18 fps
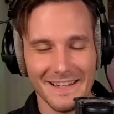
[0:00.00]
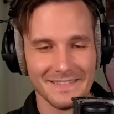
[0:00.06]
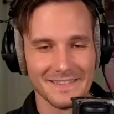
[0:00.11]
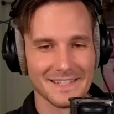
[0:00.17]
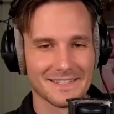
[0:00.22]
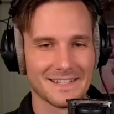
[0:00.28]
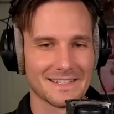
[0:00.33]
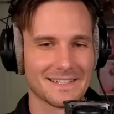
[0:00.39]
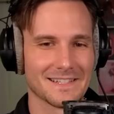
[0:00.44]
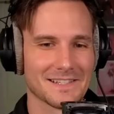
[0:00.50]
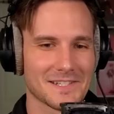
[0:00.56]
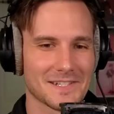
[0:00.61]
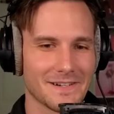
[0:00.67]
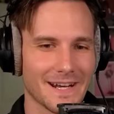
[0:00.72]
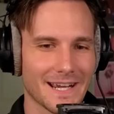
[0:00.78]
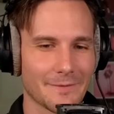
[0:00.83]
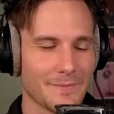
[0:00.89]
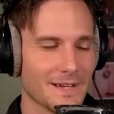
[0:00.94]
This doesn't
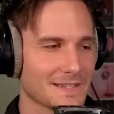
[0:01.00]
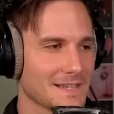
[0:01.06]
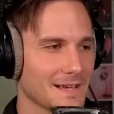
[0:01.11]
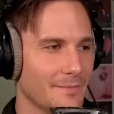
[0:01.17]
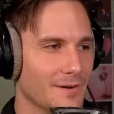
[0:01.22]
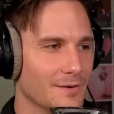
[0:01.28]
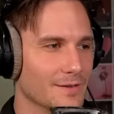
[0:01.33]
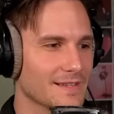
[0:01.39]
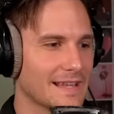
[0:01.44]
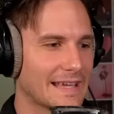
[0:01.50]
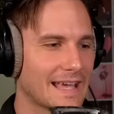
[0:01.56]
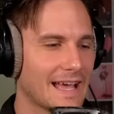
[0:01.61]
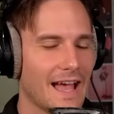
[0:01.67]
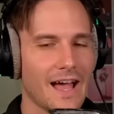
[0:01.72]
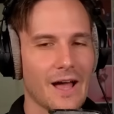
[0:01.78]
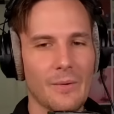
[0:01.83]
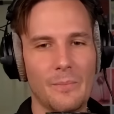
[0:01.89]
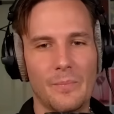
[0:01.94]
strike me as someone who's like
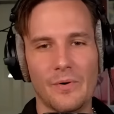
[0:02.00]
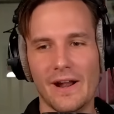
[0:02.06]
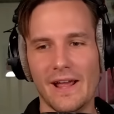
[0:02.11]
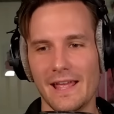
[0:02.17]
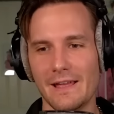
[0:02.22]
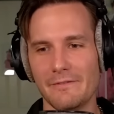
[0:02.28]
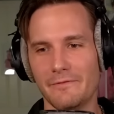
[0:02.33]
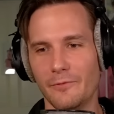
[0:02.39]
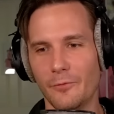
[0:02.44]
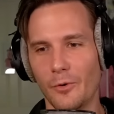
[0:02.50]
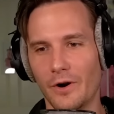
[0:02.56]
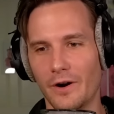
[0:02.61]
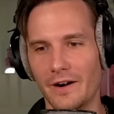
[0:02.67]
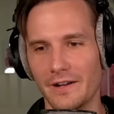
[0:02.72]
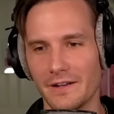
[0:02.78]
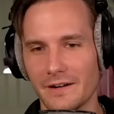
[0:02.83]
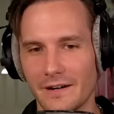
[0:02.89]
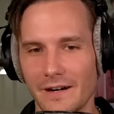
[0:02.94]
a brave
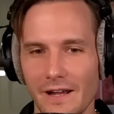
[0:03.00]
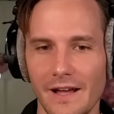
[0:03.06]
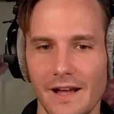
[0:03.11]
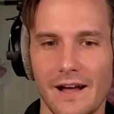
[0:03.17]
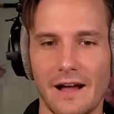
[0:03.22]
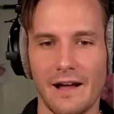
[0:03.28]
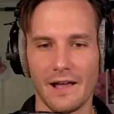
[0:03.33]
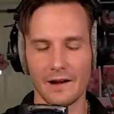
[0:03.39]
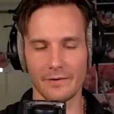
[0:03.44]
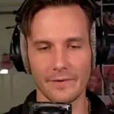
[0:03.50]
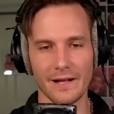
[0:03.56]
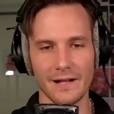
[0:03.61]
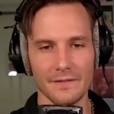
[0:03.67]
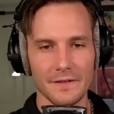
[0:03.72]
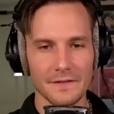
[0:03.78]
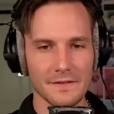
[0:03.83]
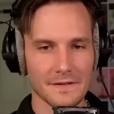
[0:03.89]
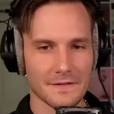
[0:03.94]
warrior
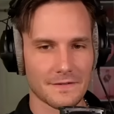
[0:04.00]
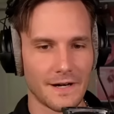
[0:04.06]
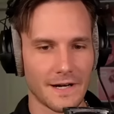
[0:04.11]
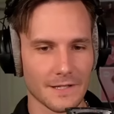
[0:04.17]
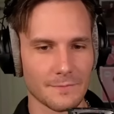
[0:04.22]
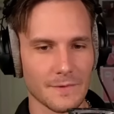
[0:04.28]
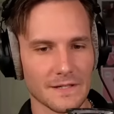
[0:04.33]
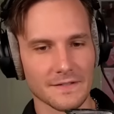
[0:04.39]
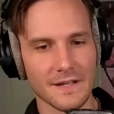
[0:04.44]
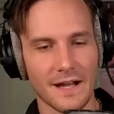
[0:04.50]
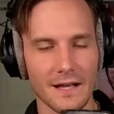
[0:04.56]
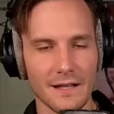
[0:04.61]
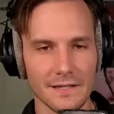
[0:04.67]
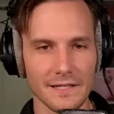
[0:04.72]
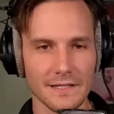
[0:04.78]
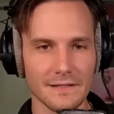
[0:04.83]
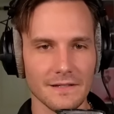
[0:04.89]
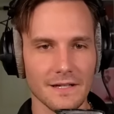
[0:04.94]
IRL. This just strikes me as
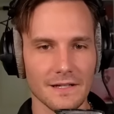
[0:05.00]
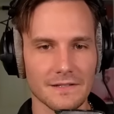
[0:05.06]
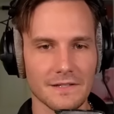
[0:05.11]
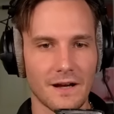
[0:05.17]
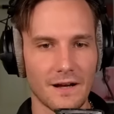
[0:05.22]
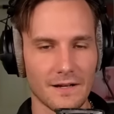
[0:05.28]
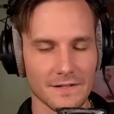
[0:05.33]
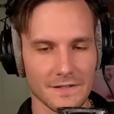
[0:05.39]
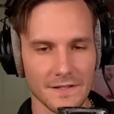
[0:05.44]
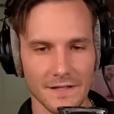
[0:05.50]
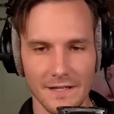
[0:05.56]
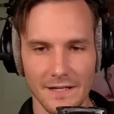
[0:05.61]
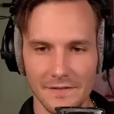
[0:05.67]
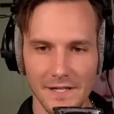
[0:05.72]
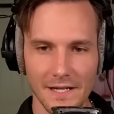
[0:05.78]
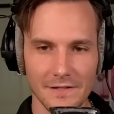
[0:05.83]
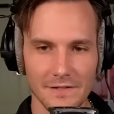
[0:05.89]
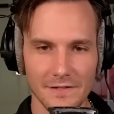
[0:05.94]
highly toxic and
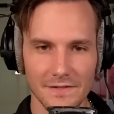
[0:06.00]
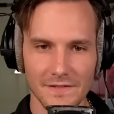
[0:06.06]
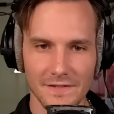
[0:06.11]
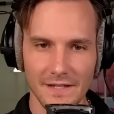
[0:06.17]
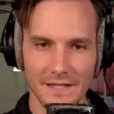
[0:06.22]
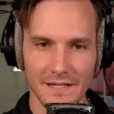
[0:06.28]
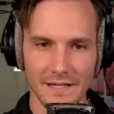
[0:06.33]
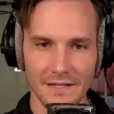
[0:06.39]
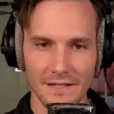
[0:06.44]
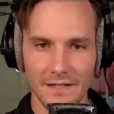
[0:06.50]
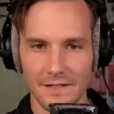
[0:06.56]
attention-seeking.